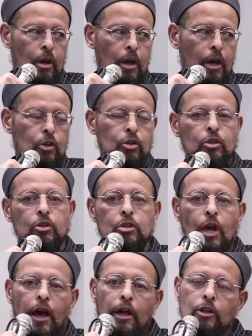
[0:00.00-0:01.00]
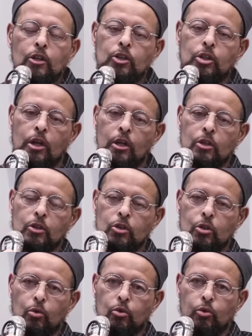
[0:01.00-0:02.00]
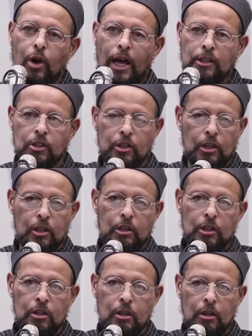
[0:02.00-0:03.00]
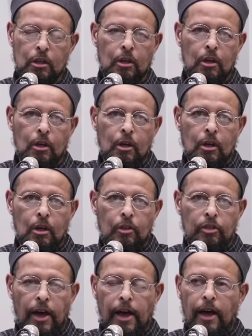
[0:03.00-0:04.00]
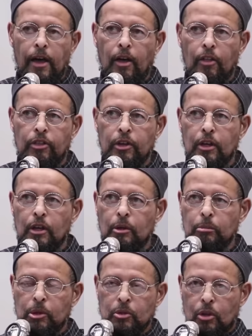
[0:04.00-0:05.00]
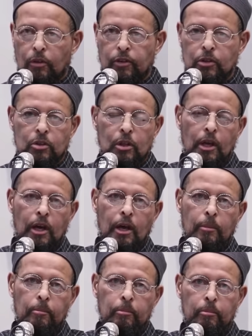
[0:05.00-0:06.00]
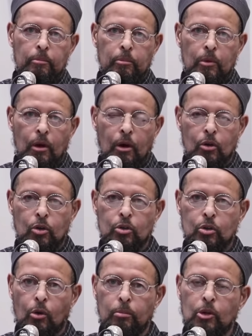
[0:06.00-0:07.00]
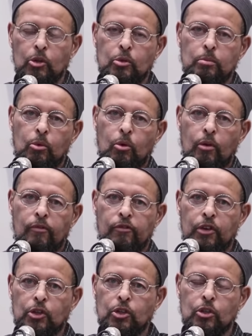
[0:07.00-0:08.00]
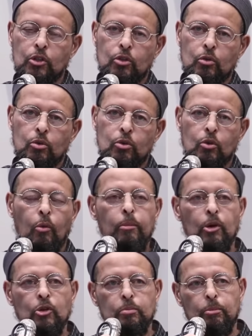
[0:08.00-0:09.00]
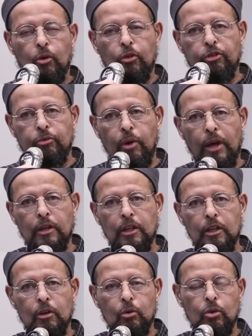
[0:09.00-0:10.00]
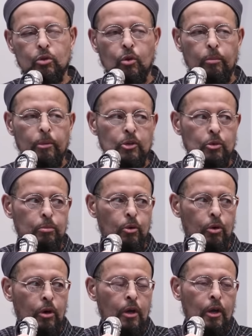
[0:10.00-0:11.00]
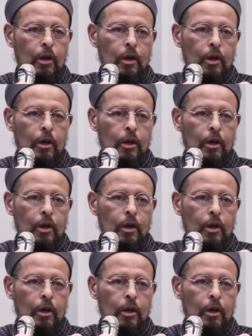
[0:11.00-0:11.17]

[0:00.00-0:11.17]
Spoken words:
Has society changed so drastically that the enemies of Islam are so much more vicious or so much more threatening or so much more